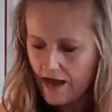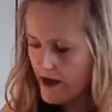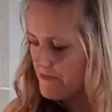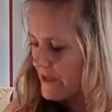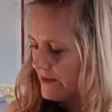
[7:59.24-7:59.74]

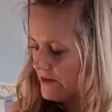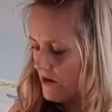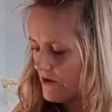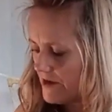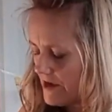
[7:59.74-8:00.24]
And then
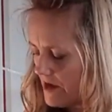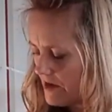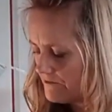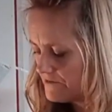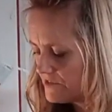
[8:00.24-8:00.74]
I
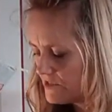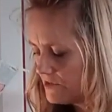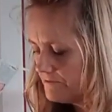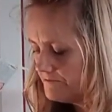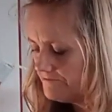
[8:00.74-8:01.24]
have
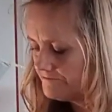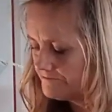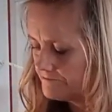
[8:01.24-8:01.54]
some